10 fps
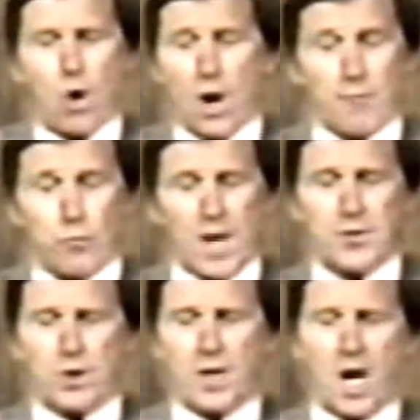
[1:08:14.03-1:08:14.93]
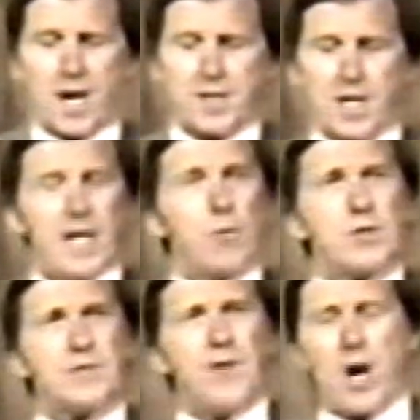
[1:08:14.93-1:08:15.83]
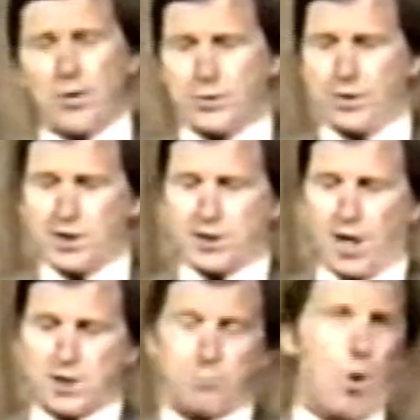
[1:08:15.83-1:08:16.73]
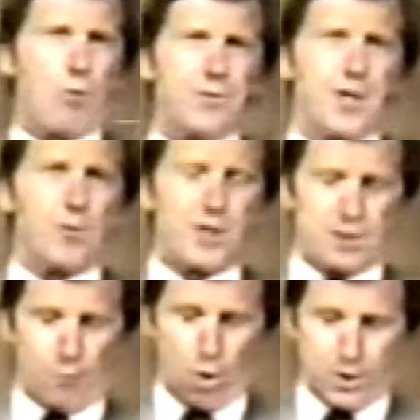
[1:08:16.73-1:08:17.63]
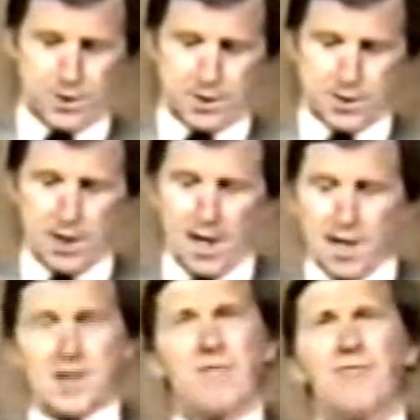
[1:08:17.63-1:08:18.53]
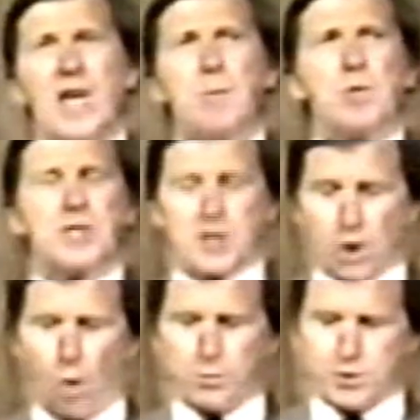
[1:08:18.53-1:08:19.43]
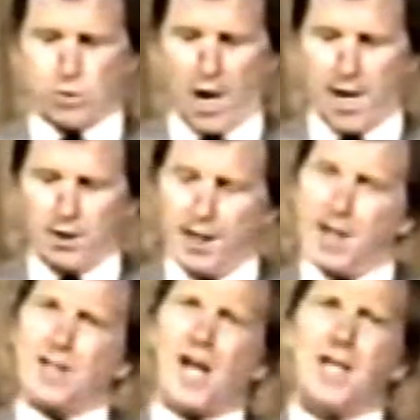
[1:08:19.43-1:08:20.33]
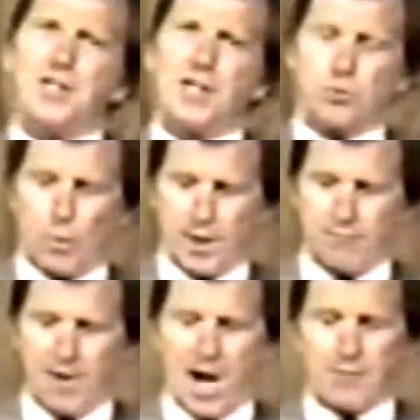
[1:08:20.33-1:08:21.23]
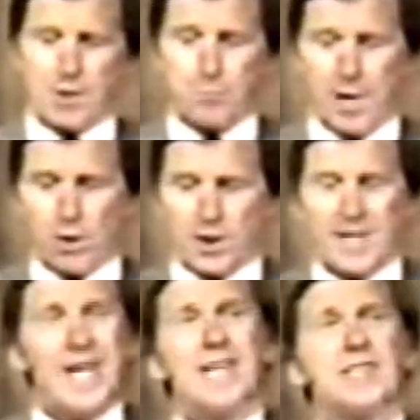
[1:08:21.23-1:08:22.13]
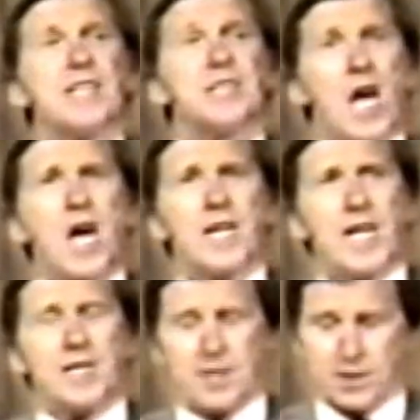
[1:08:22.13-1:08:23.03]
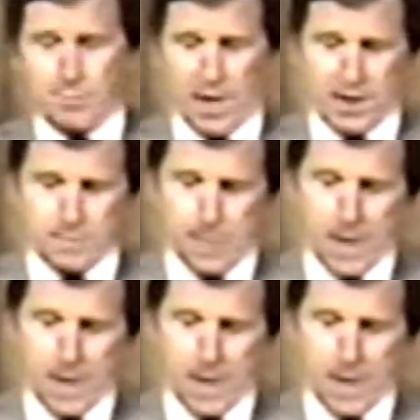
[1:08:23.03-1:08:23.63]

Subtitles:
of whether or not it was fair to discuss both theories of origins. The famous Scopes trial in 1925 apparently did not end the debate.